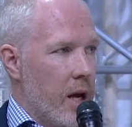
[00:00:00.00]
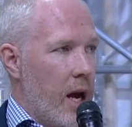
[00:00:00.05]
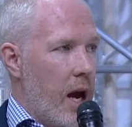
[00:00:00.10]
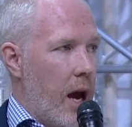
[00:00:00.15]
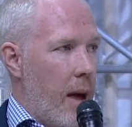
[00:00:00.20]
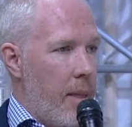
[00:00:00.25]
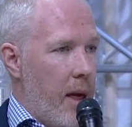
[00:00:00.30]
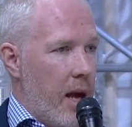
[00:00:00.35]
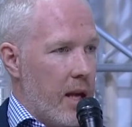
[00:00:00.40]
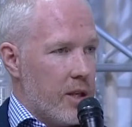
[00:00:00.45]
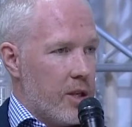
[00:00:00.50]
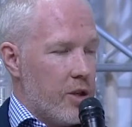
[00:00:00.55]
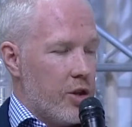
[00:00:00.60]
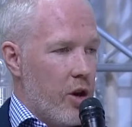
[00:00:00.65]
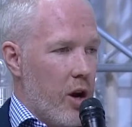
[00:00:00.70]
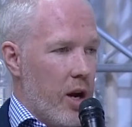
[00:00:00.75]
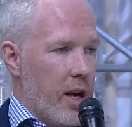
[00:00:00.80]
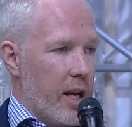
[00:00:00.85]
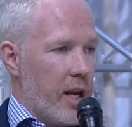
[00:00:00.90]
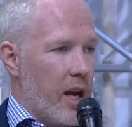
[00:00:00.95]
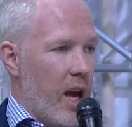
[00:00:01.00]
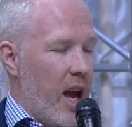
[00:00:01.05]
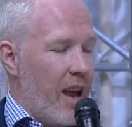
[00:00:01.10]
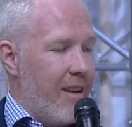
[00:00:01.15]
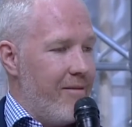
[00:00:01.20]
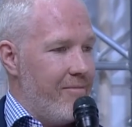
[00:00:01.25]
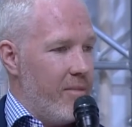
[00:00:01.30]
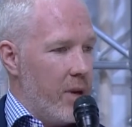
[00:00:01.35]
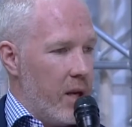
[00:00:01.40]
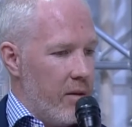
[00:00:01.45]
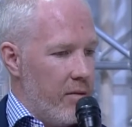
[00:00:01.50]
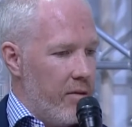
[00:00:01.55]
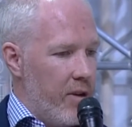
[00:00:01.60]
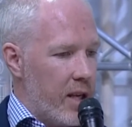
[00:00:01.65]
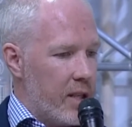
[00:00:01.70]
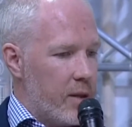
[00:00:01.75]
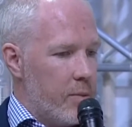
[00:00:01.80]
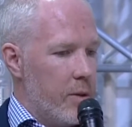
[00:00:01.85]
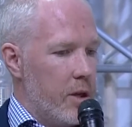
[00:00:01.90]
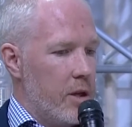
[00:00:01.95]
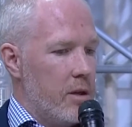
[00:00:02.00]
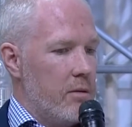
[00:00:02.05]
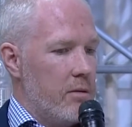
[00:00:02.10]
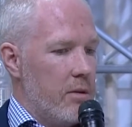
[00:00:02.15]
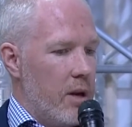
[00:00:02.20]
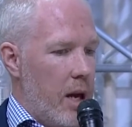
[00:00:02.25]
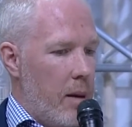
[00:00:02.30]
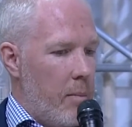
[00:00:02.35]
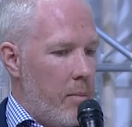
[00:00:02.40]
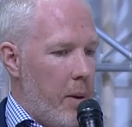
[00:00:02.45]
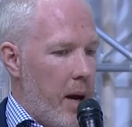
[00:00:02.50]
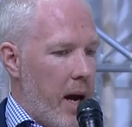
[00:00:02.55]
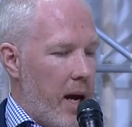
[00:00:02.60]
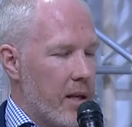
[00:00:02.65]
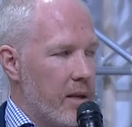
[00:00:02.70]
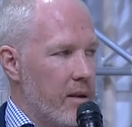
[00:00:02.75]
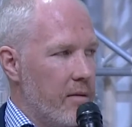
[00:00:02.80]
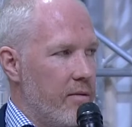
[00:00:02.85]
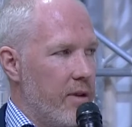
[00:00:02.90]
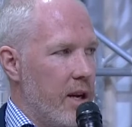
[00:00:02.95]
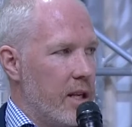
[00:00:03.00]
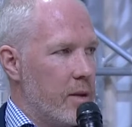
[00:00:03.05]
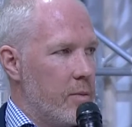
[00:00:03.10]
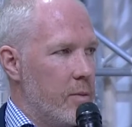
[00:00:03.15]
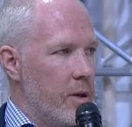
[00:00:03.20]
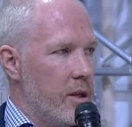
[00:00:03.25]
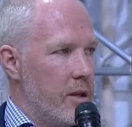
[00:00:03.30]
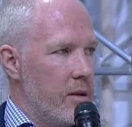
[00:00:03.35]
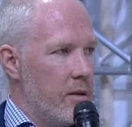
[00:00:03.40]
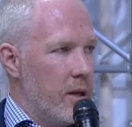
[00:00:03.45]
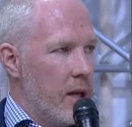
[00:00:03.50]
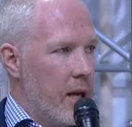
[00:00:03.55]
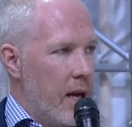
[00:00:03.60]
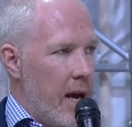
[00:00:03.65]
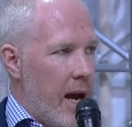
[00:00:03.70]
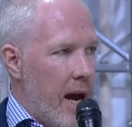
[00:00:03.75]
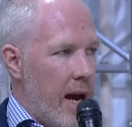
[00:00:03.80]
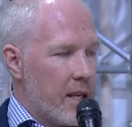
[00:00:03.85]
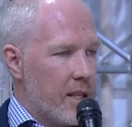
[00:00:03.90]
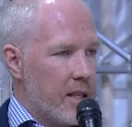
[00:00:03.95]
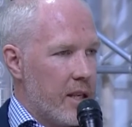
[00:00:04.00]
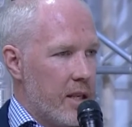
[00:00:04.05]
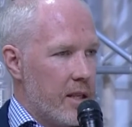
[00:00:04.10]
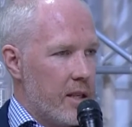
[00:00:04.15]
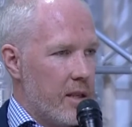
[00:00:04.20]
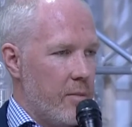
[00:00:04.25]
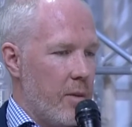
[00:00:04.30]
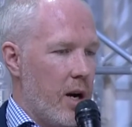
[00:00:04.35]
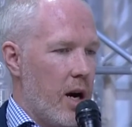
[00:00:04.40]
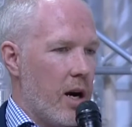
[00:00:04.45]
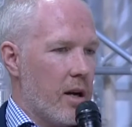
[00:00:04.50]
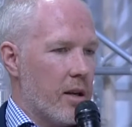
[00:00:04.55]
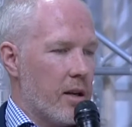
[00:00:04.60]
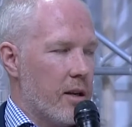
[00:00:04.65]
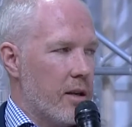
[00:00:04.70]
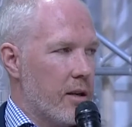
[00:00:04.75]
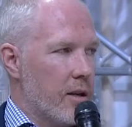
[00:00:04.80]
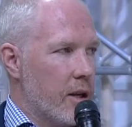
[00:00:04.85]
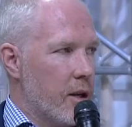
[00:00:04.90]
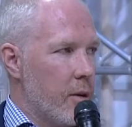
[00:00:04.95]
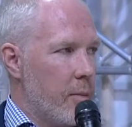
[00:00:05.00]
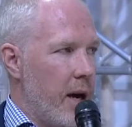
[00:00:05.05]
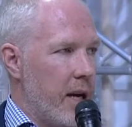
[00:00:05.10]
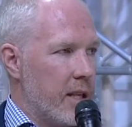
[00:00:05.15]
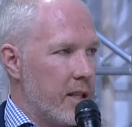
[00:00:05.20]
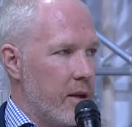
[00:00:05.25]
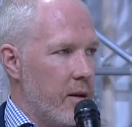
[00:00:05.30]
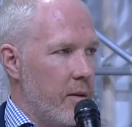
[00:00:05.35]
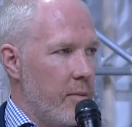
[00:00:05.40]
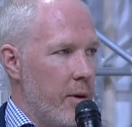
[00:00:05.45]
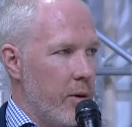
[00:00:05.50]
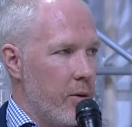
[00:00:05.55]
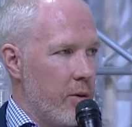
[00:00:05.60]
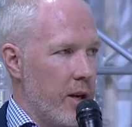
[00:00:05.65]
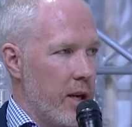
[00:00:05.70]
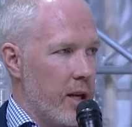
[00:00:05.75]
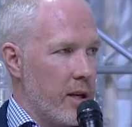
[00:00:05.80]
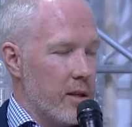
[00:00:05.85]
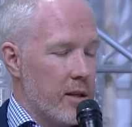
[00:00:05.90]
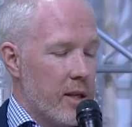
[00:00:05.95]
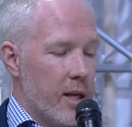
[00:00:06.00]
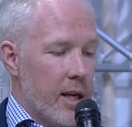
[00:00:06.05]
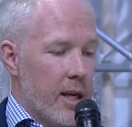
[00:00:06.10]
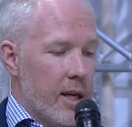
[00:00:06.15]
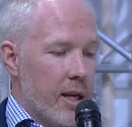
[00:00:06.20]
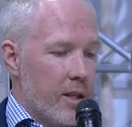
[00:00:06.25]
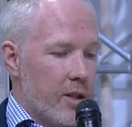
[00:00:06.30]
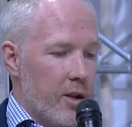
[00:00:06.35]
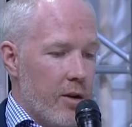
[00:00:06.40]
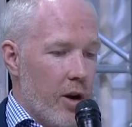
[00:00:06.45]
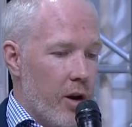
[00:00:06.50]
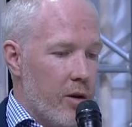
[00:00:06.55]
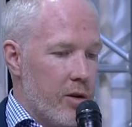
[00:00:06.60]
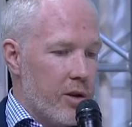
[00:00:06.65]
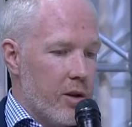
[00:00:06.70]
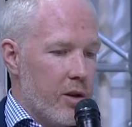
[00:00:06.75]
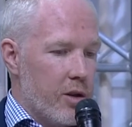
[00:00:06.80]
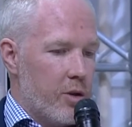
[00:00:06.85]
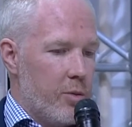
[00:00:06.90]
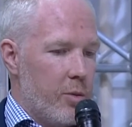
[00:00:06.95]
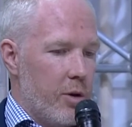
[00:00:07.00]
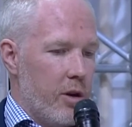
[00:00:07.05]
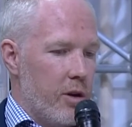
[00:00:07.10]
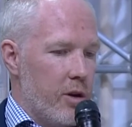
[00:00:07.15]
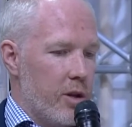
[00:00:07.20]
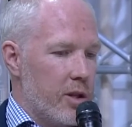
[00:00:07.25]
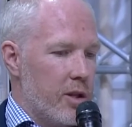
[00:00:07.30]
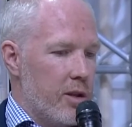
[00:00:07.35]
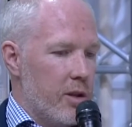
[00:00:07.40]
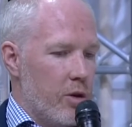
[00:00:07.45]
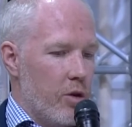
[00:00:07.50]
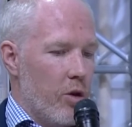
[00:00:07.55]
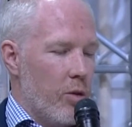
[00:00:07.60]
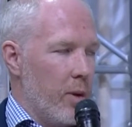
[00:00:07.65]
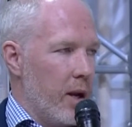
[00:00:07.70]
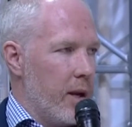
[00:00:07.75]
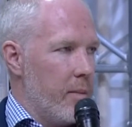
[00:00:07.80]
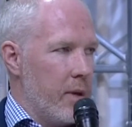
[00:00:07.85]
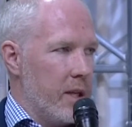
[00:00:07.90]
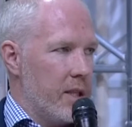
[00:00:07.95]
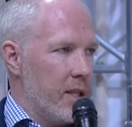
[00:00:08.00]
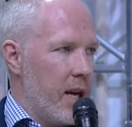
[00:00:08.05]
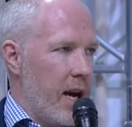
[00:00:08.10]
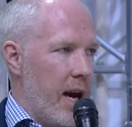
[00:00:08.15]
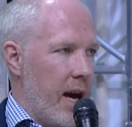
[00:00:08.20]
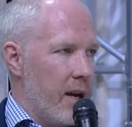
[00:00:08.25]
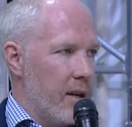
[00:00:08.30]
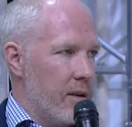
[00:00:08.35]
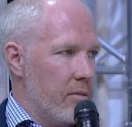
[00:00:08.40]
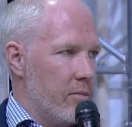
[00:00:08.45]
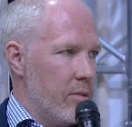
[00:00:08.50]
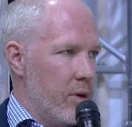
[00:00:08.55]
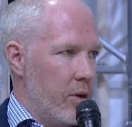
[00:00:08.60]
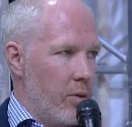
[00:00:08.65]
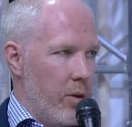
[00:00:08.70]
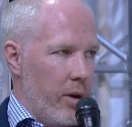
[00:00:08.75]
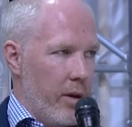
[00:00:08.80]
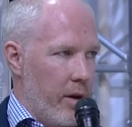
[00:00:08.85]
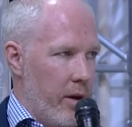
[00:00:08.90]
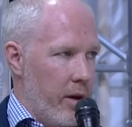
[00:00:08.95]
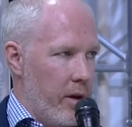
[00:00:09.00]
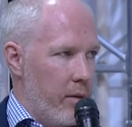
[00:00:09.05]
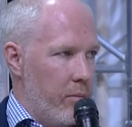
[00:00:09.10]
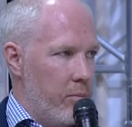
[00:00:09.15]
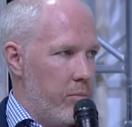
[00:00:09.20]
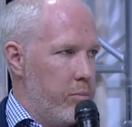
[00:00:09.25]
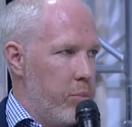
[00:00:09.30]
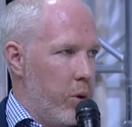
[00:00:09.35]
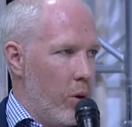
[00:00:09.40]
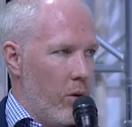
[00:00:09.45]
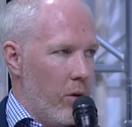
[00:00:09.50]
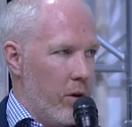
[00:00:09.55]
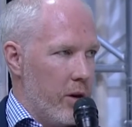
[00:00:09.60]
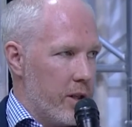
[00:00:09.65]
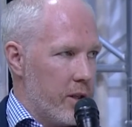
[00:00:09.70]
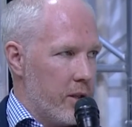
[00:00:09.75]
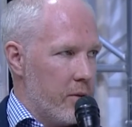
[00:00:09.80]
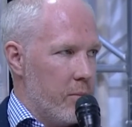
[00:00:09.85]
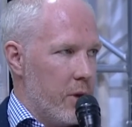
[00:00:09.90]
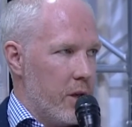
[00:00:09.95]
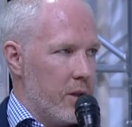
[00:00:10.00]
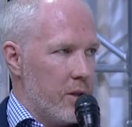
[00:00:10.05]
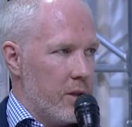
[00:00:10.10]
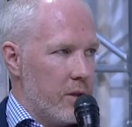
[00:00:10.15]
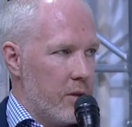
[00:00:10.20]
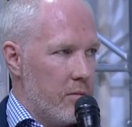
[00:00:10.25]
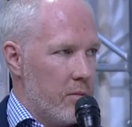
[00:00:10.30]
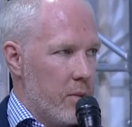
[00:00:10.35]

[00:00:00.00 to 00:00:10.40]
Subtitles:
And that's trying to get investment, impact investment, access to market and capacity building to those entrepreneurs that normally miss out, who are the poorest, most,